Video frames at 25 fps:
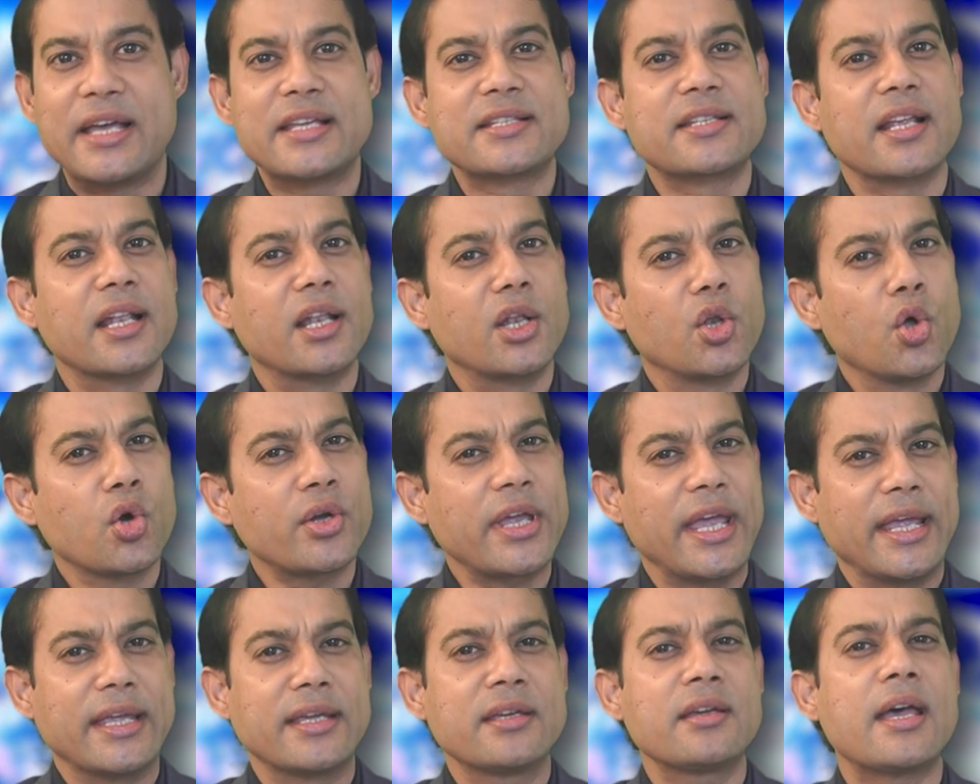is
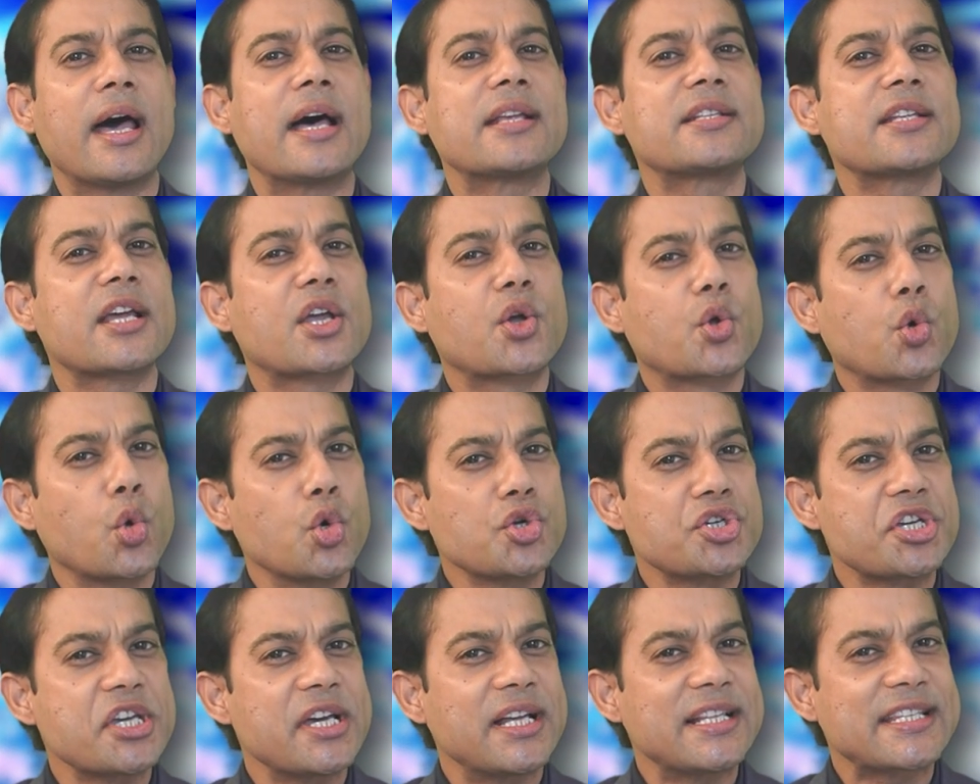looking as a
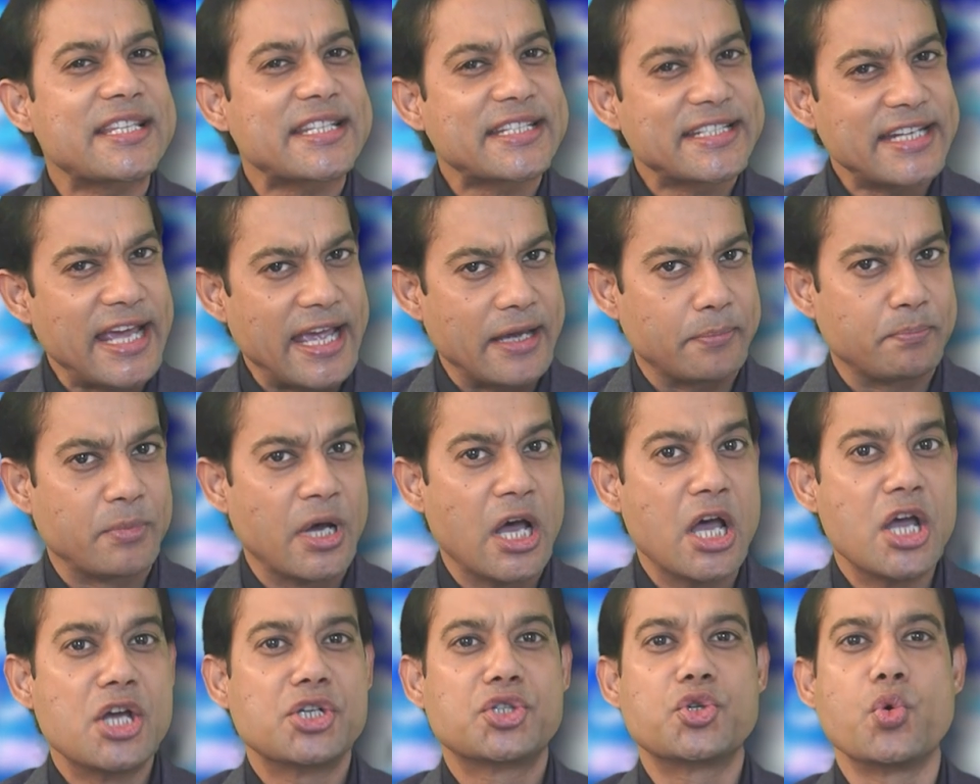crucial step
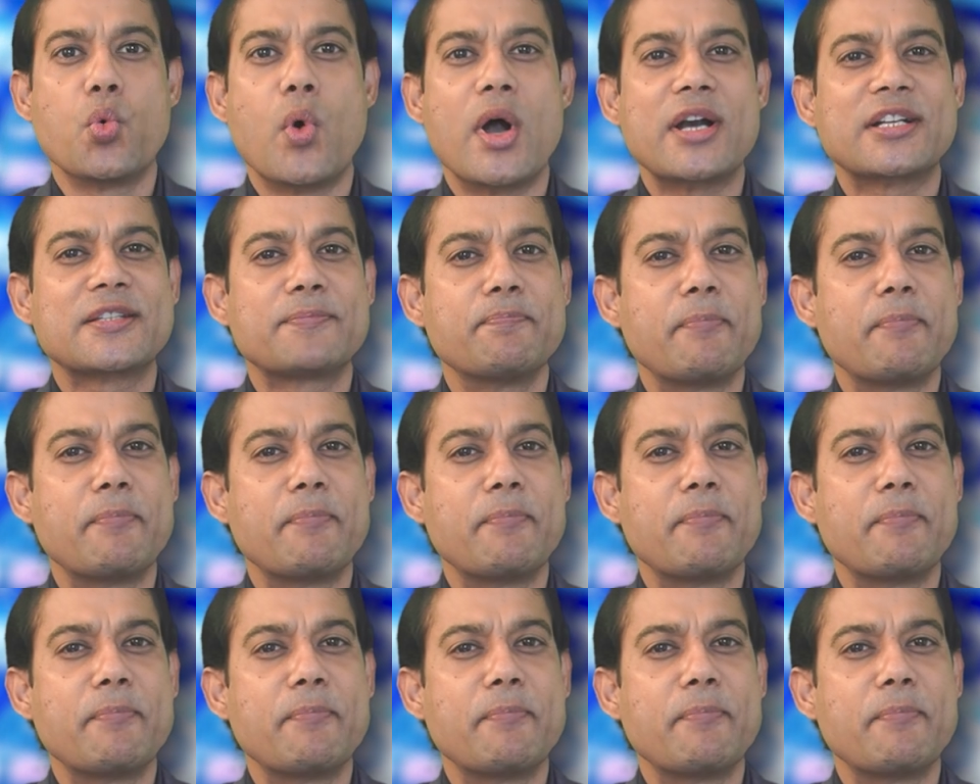towards